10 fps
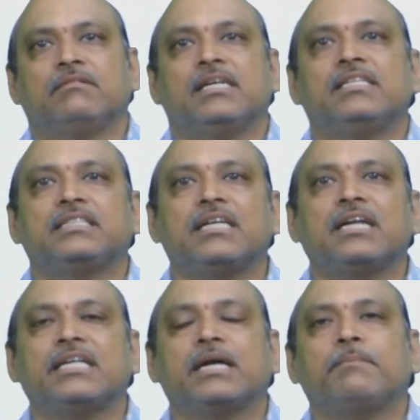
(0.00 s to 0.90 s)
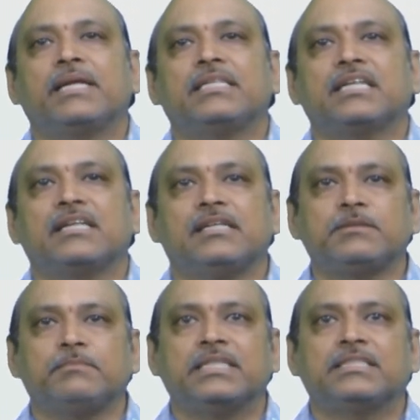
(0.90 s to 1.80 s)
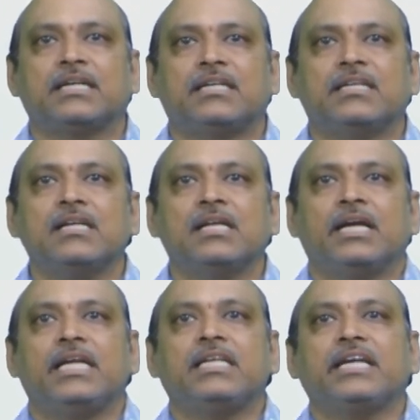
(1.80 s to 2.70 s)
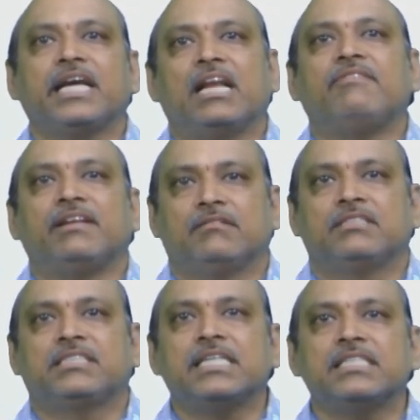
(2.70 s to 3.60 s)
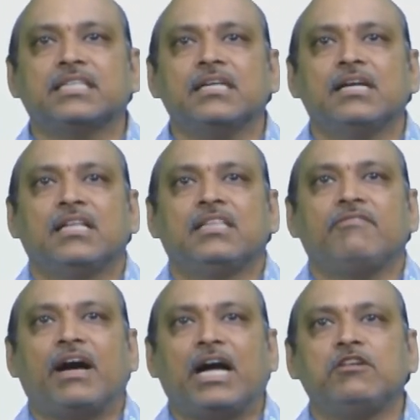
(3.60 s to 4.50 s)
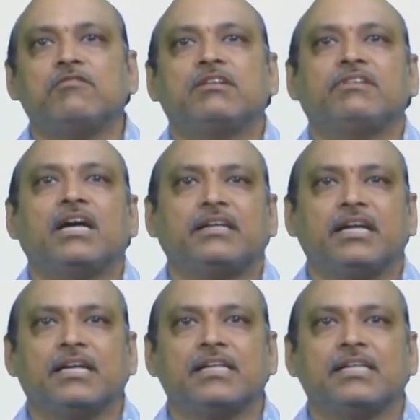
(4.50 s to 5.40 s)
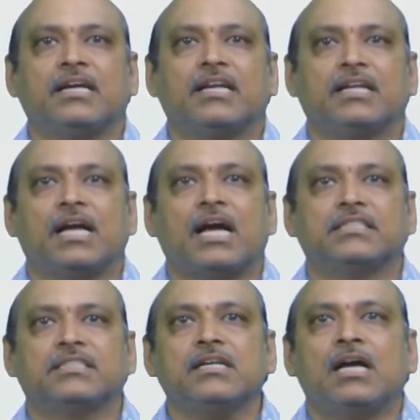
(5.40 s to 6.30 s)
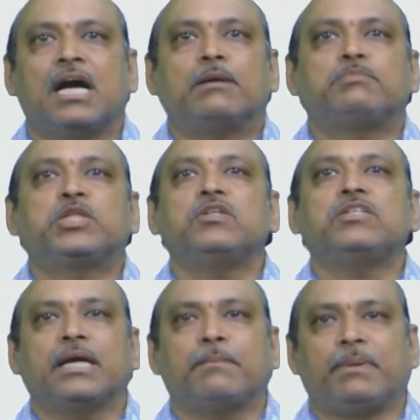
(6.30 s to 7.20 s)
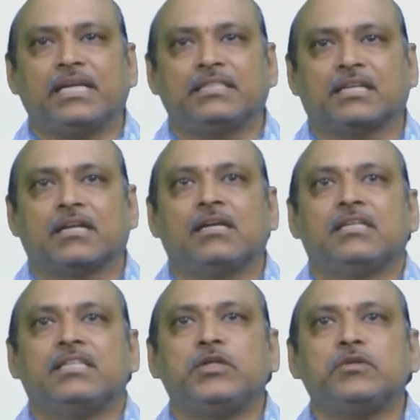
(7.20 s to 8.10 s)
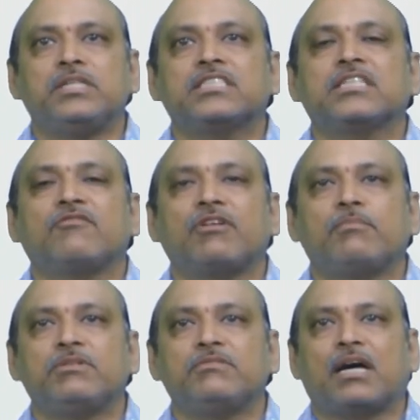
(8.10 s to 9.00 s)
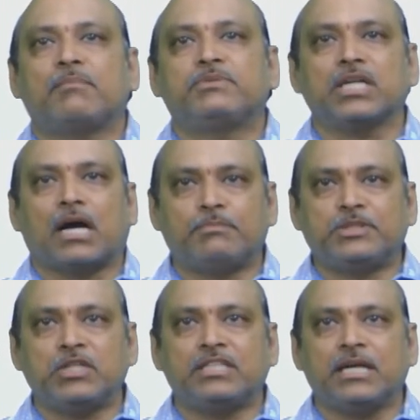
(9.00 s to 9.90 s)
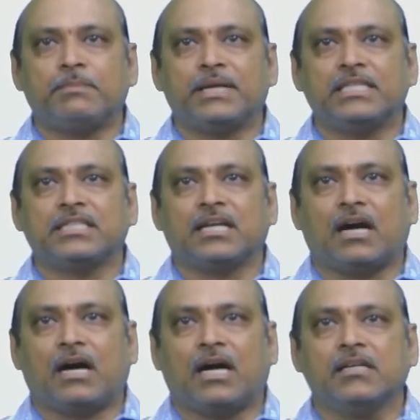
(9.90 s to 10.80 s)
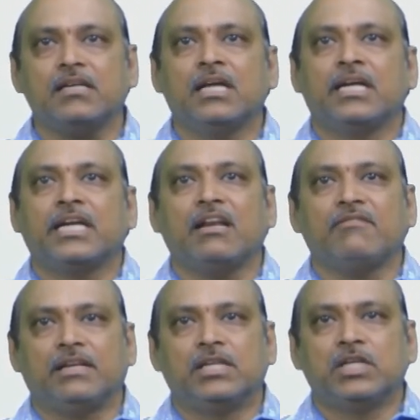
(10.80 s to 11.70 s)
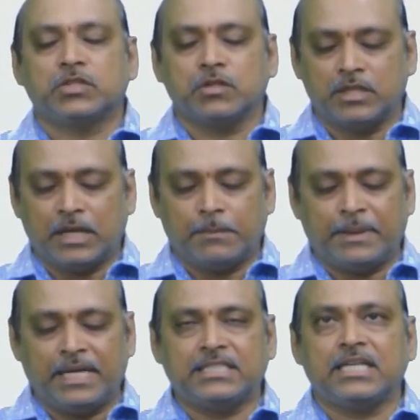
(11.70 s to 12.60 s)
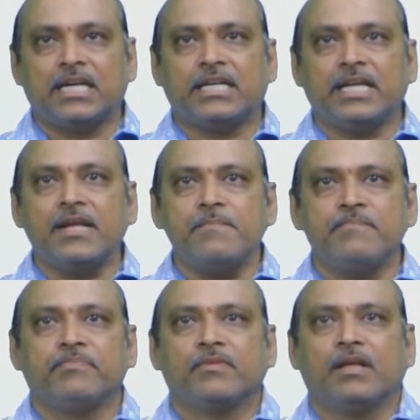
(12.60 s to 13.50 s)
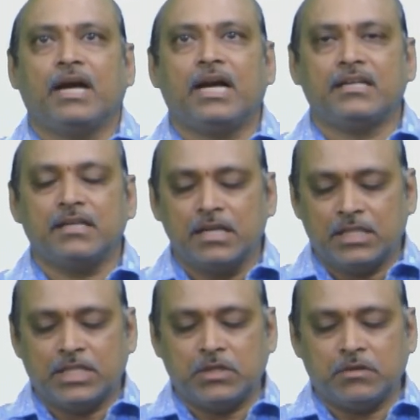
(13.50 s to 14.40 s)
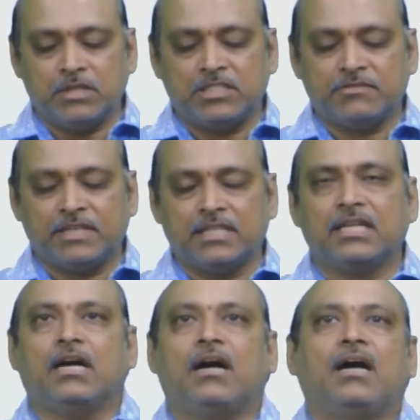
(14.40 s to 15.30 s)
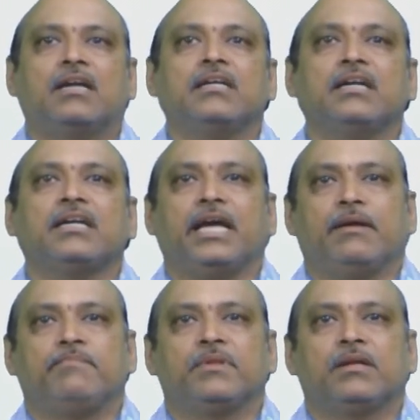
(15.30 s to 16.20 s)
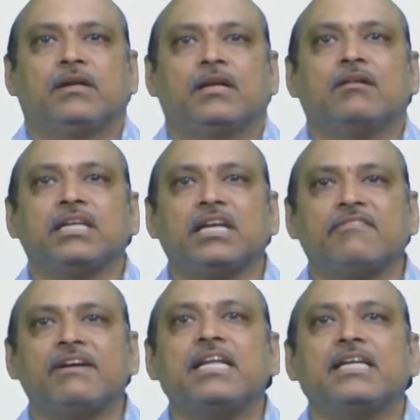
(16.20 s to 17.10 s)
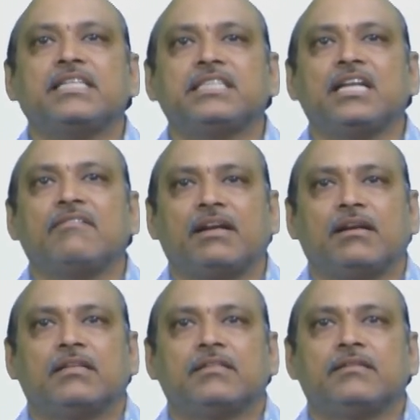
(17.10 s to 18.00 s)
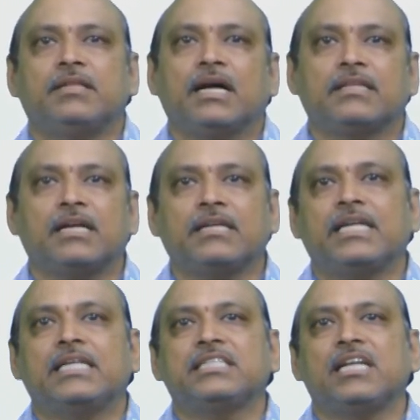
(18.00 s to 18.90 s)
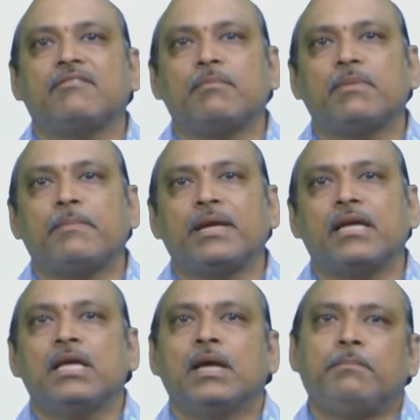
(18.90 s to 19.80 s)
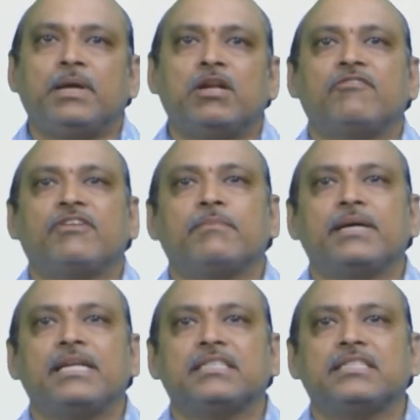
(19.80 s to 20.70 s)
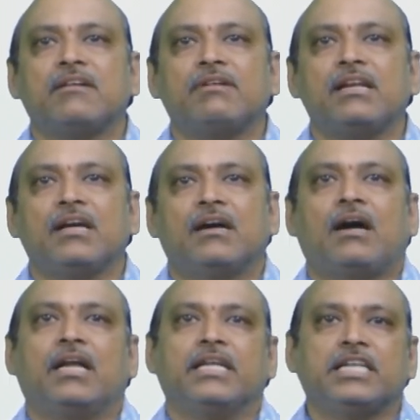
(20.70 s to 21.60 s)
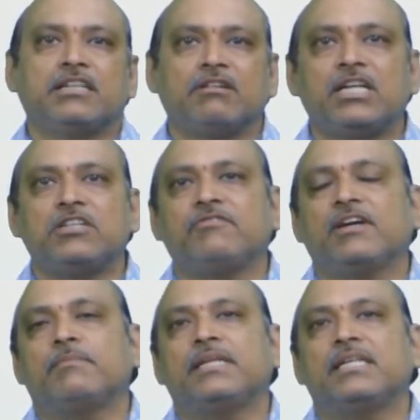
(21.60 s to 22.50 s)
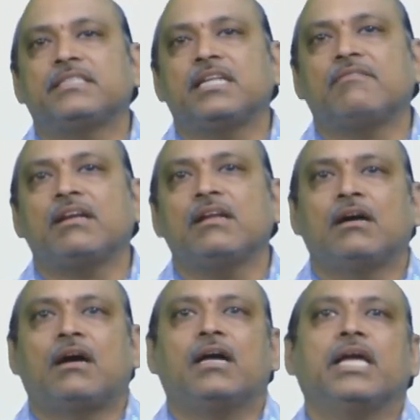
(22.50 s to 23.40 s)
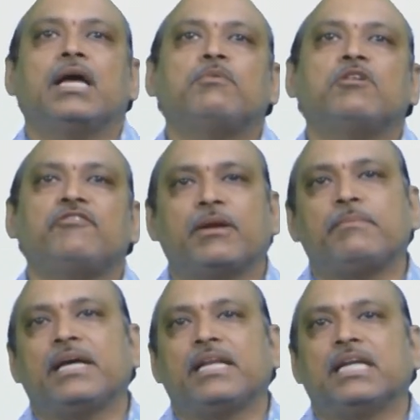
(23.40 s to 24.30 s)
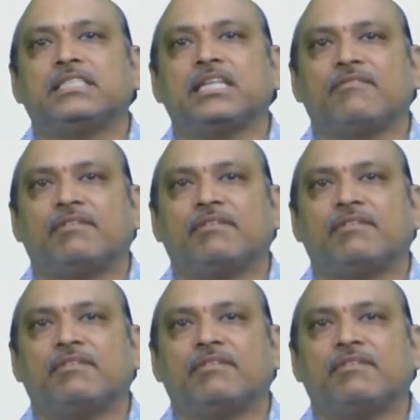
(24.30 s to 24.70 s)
In general, temperature is measured in Kelvin. Since the value what we are taking here as absolute temperature, the units of absolute temperature are Kelvin. So temperature T and the units for that are K. Now the given energy level, that energy level may be below Fermi energy level or equivalent to Fermi energy level or above Fermi energy level.